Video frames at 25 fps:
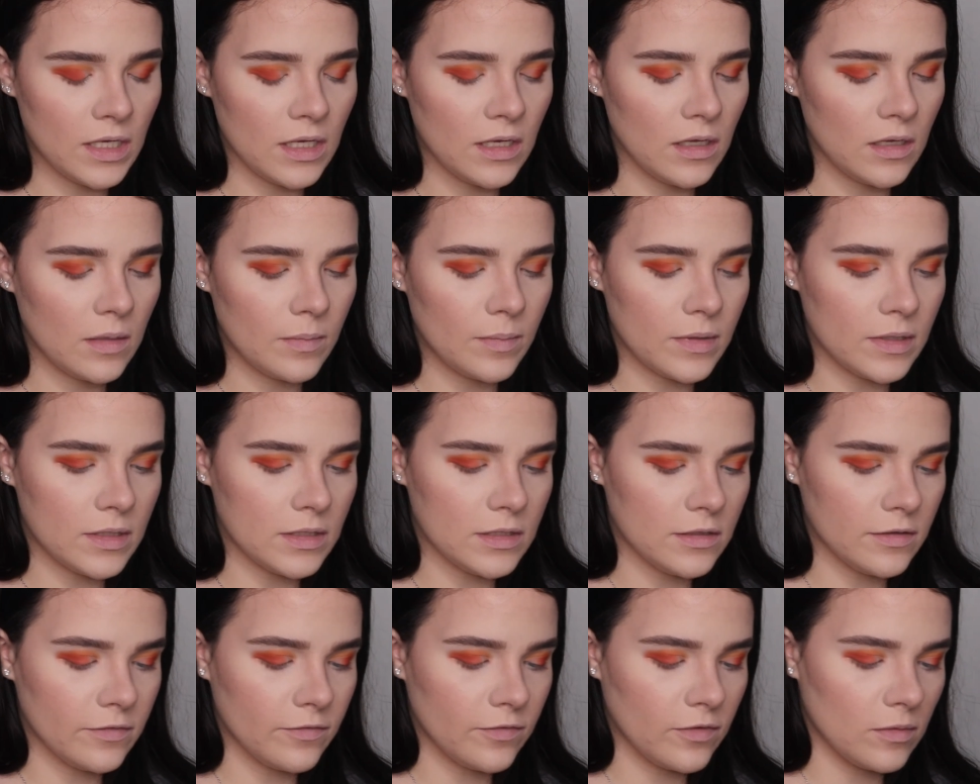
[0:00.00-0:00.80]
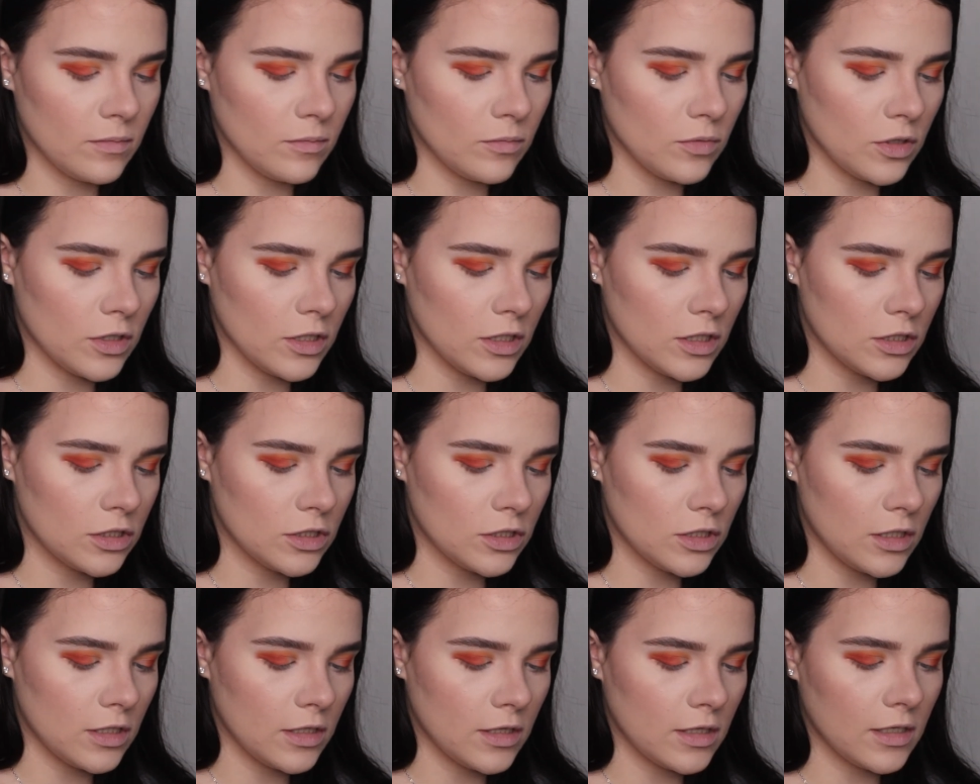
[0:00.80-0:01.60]
Up a different
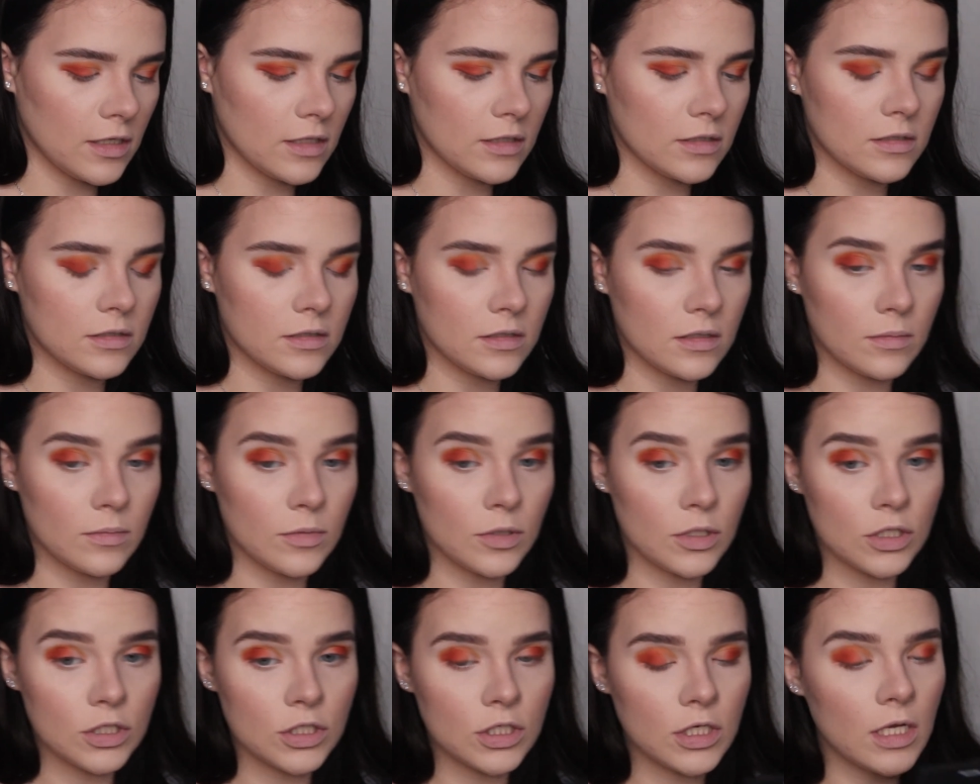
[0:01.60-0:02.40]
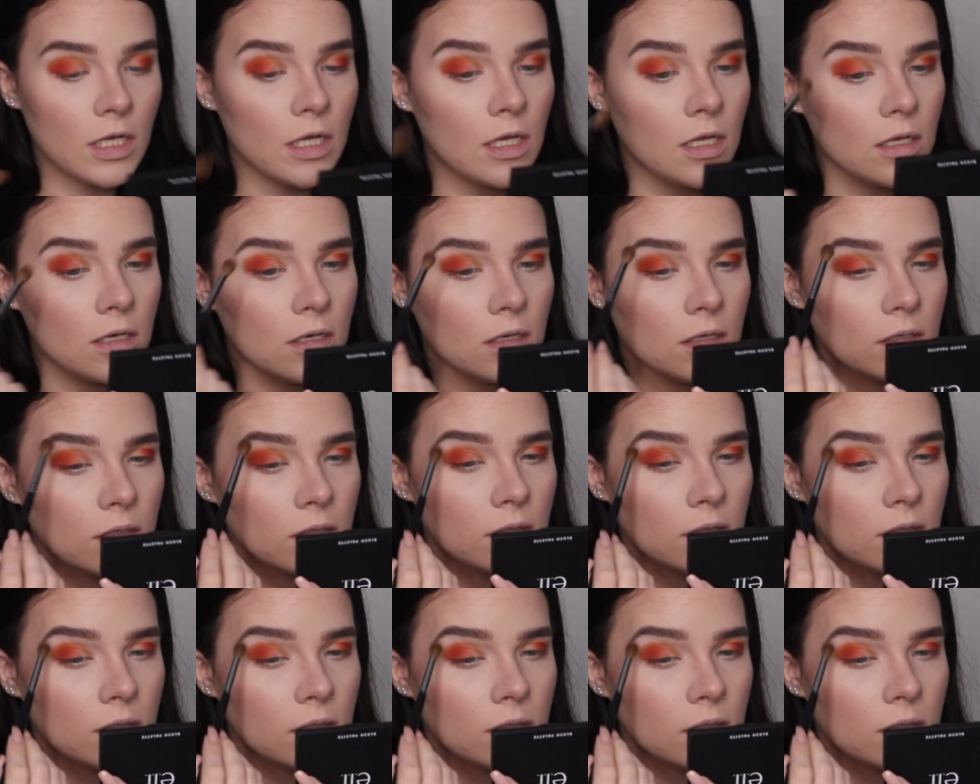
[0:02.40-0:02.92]
brush in that Summer shade